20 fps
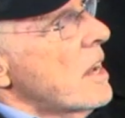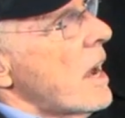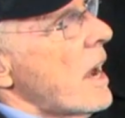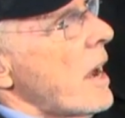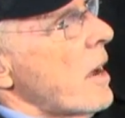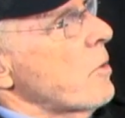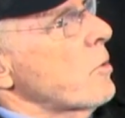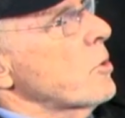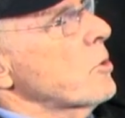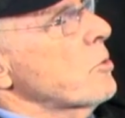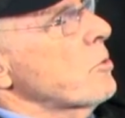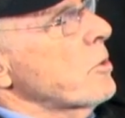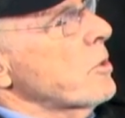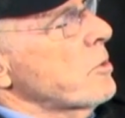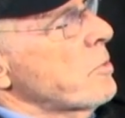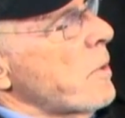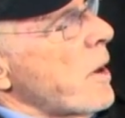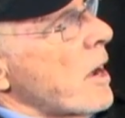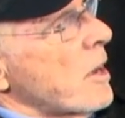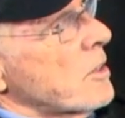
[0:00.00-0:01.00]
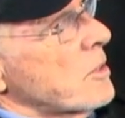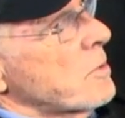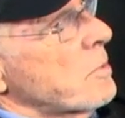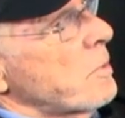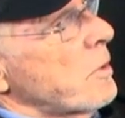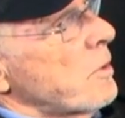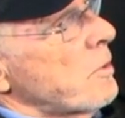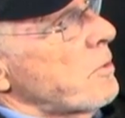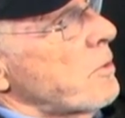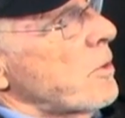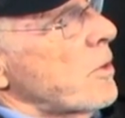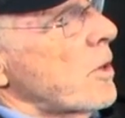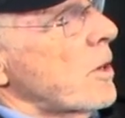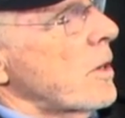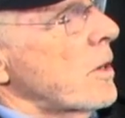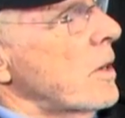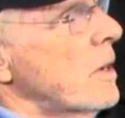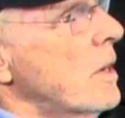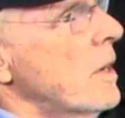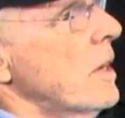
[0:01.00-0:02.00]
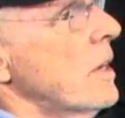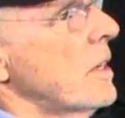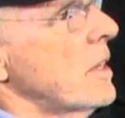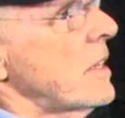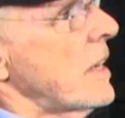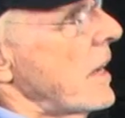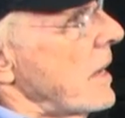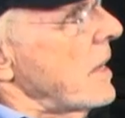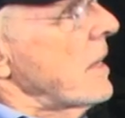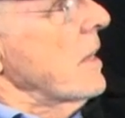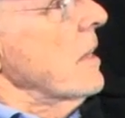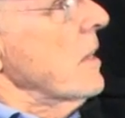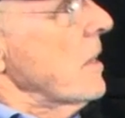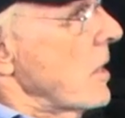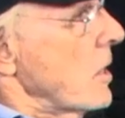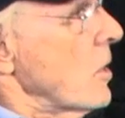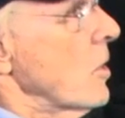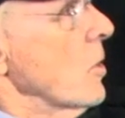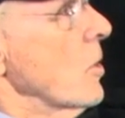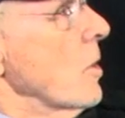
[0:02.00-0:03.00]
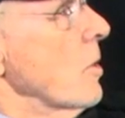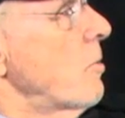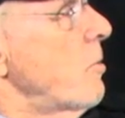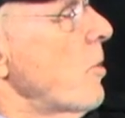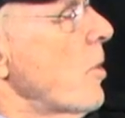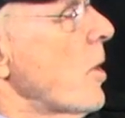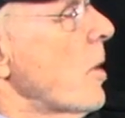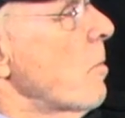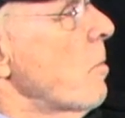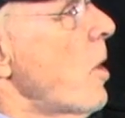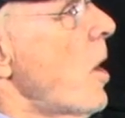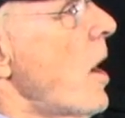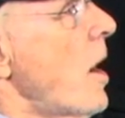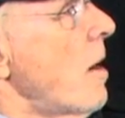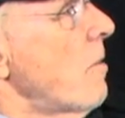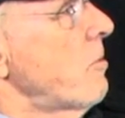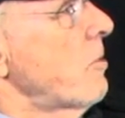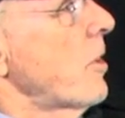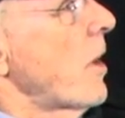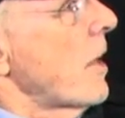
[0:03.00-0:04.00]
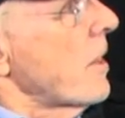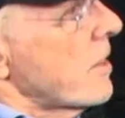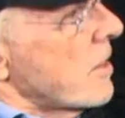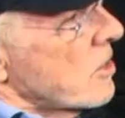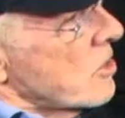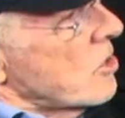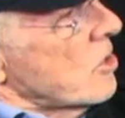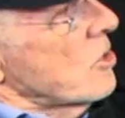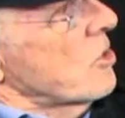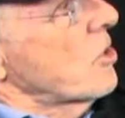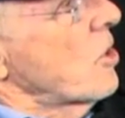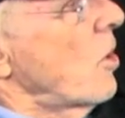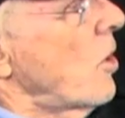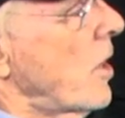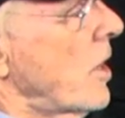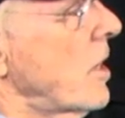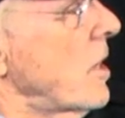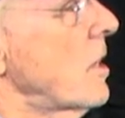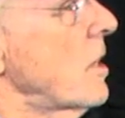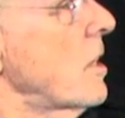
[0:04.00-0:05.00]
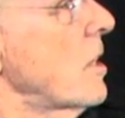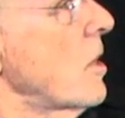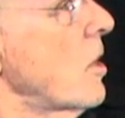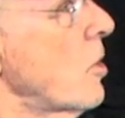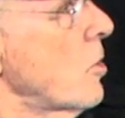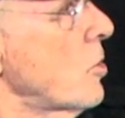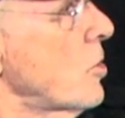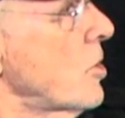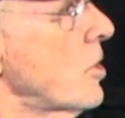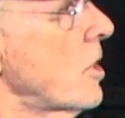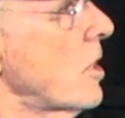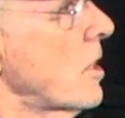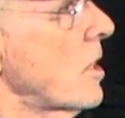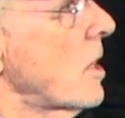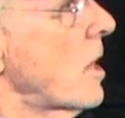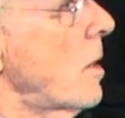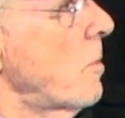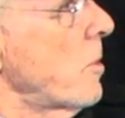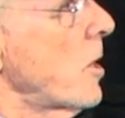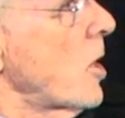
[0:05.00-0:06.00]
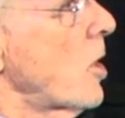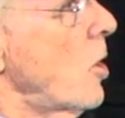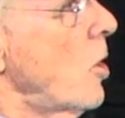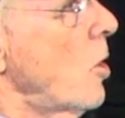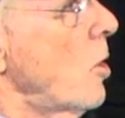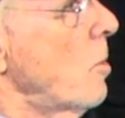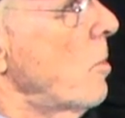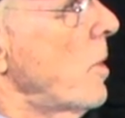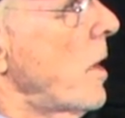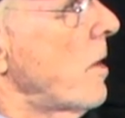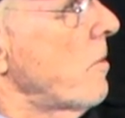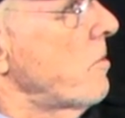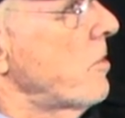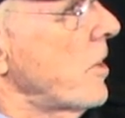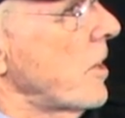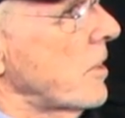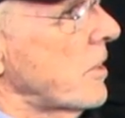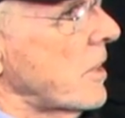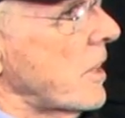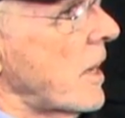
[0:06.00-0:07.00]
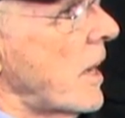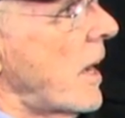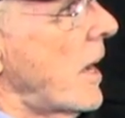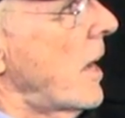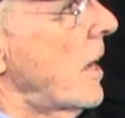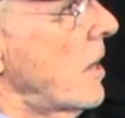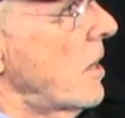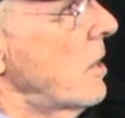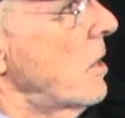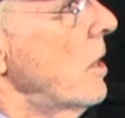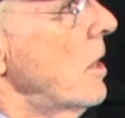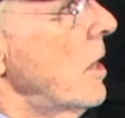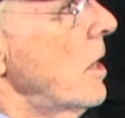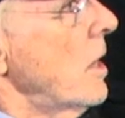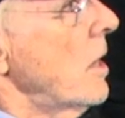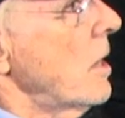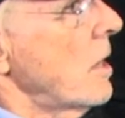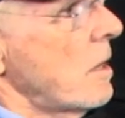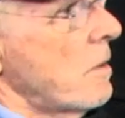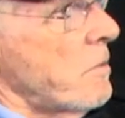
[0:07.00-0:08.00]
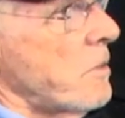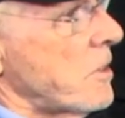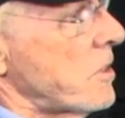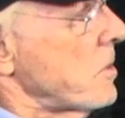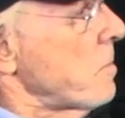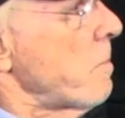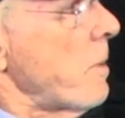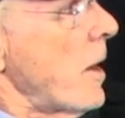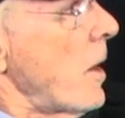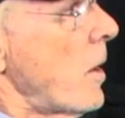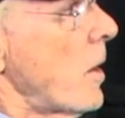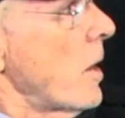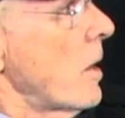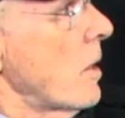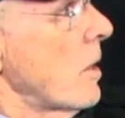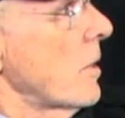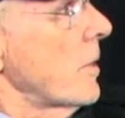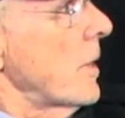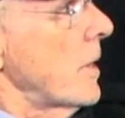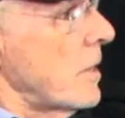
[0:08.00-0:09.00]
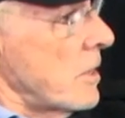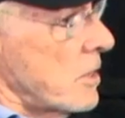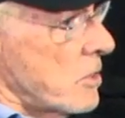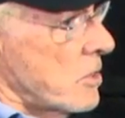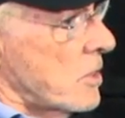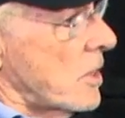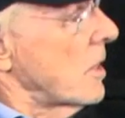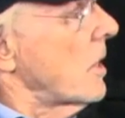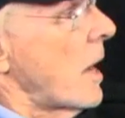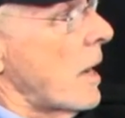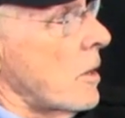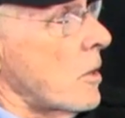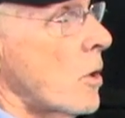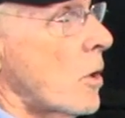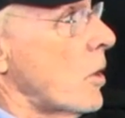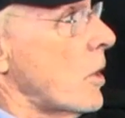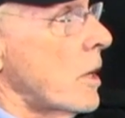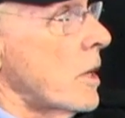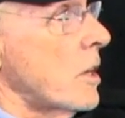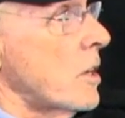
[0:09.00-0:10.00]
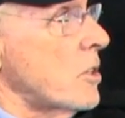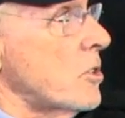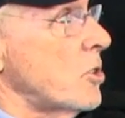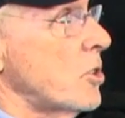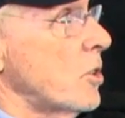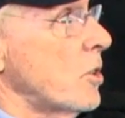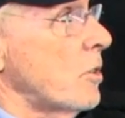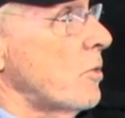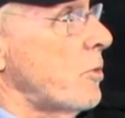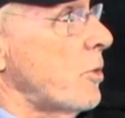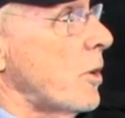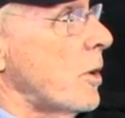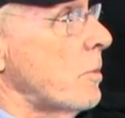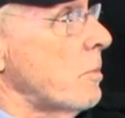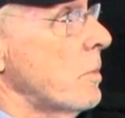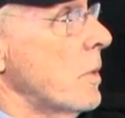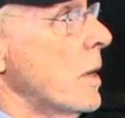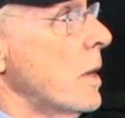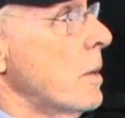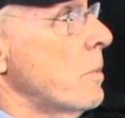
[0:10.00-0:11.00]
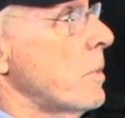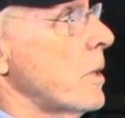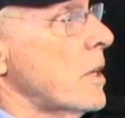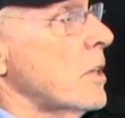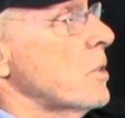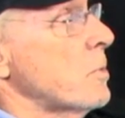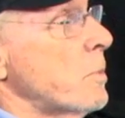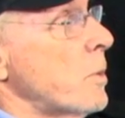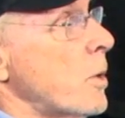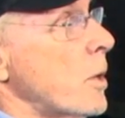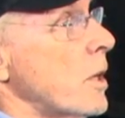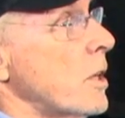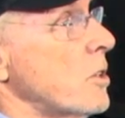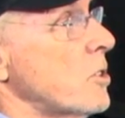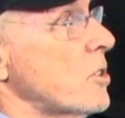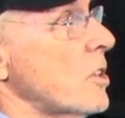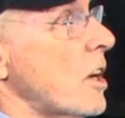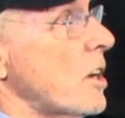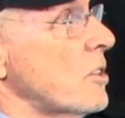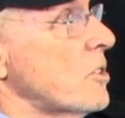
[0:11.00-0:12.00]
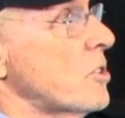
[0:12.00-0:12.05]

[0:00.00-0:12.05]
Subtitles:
I was responsible for taking the uniform off rather than just going into the ocean and coming home. I felt the guy, if it's a burial, then he's not going in his uniform because Marines aren't